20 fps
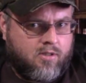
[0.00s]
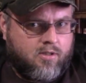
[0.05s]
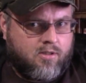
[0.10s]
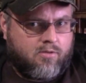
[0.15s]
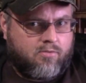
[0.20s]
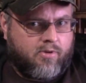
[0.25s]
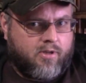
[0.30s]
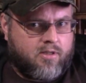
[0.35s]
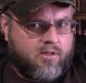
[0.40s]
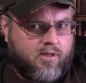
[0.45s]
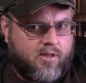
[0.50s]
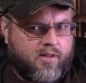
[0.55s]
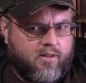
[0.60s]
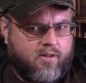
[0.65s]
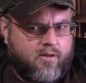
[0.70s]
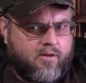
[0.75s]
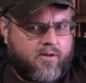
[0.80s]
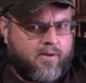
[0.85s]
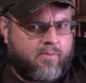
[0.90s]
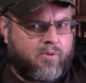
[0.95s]
Recently on the
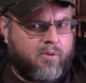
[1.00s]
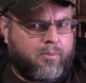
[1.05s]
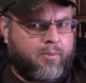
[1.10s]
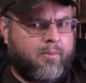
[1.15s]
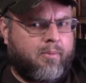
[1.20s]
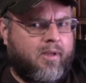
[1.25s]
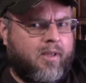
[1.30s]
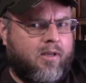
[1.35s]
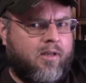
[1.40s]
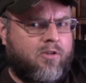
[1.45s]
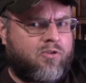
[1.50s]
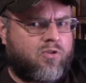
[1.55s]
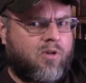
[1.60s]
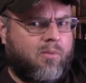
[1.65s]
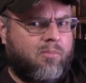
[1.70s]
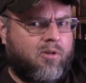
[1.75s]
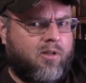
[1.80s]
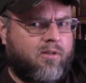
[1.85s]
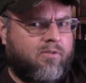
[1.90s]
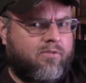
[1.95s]
internet, people have been getting
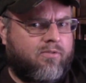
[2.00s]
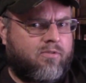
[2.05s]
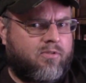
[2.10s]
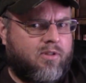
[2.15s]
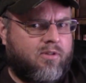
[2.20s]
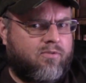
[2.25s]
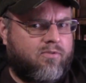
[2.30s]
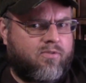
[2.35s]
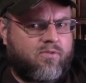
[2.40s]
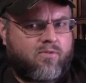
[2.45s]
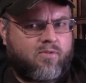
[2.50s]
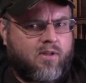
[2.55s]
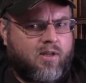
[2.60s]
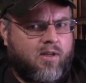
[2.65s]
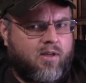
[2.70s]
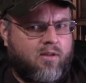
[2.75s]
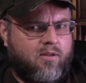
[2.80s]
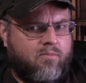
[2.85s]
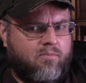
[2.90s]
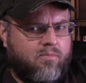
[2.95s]
trouble if
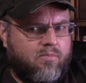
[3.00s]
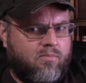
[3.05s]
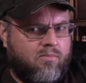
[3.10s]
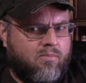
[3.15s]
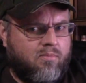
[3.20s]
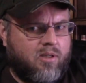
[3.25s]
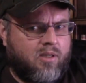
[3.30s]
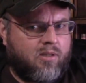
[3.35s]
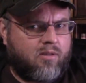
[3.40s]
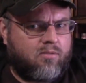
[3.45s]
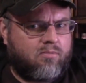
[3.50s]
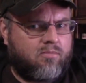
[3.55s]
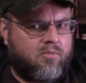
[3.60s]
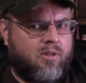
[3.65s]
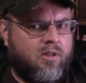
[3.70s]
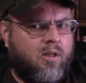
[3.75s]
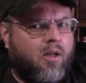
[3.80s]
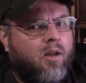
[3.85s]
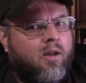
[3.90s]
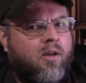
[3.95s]
they mean
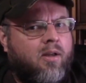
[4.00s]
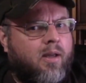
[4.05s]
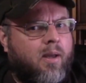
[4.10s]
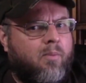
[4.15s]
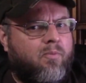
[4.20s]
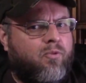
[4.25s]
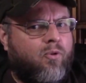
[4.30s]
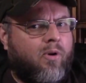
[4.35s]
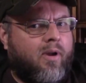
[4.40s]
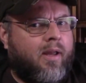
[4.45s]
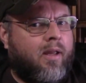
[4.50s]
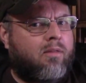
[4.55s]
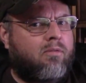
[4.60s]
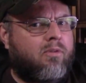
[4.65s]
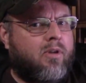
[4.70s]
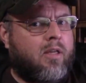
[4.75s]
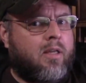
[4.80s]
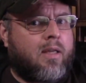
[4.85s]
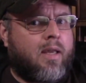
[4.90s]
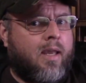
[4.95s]
M4A3
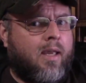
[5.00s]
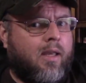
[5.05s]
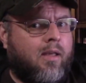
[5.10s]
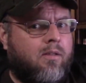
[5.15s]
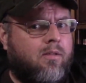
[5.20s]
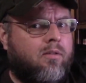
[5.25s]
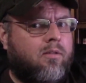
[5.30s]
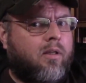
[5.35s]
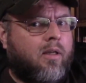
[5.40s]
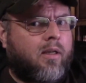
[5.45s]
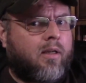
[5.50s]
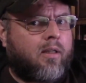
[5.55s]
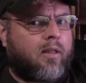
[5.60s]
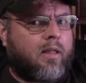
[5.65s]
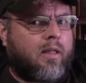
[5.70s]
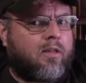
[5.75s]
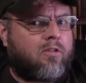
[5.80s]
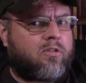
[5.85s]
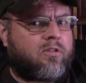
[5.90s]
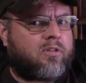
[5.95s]
E8 and
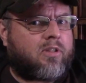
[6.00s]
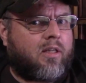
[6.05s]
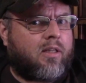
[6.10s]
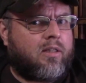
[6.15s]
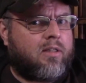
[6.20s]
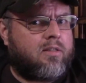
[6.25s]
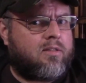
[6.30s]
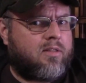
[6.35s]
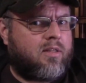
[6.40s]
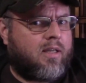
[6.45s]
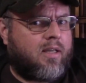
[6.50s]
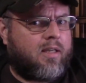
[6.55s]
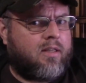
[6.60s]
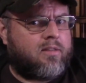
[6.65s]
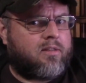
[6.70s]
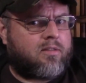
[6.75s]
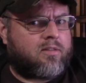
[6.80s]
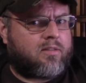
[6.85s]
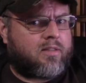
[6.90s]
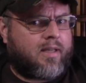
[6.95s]
they just say EZ-8
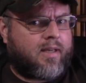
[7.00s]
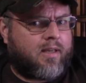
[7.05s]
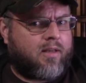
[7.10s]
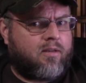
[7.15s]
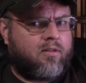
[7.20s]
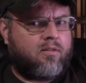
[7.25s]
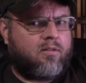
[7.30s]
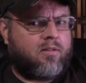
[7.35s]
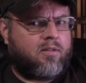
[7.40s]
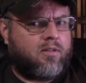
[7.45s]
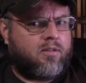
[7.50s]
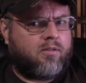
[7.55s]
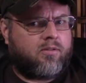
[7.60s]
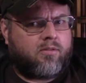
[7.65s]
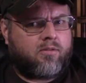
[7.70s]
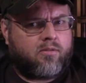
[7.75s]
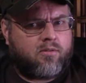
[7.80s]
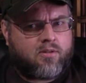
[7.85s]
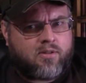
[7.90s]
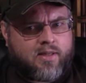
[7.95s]
instead,
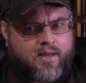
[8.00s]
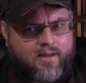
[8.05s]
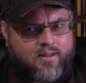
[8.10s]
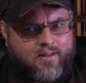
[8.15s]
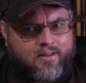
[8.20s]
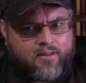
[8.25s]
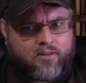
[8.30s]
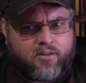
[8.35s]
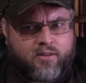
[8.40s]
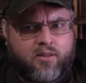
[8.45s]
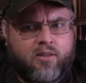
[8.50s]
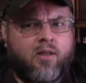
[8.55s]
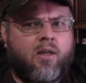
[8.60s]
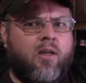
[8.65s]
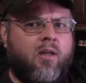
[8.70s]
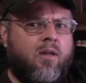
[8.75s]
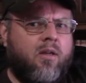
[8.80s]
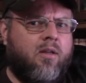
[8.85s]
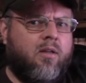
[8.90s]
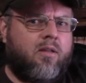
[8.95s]
because technically
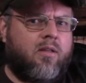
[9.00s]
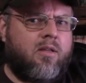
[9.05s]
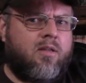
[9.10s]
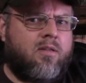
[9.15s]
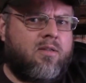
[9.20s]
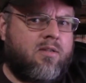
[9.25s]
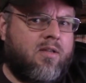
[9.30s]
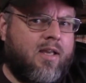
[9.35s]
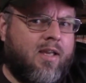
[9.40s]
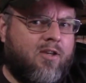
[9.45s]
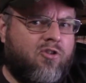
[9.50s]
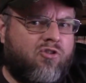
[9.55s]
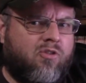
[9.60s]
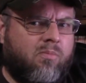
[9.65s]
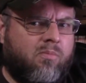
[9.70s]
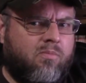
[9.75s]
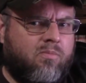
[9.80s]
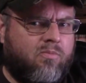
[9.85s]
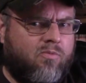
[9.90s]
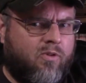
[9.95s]
the EZ-8 just
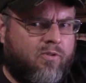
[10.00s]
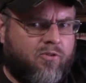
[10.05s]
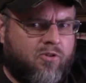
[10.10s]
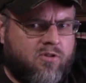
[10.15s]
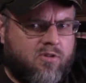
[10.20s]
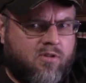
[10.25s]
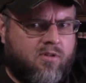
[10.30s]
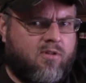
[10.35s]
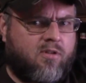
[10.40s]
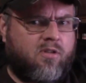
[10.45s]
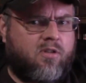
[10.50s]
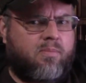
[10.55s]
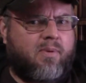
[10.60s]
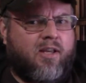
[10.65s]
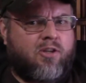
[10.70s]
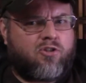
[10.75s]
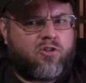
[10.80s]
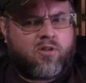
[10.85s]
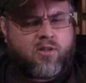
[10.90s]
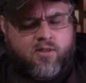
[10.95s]
refers to the
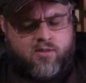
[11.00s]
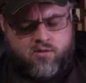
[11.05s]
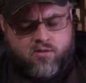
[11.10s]
suspension, not to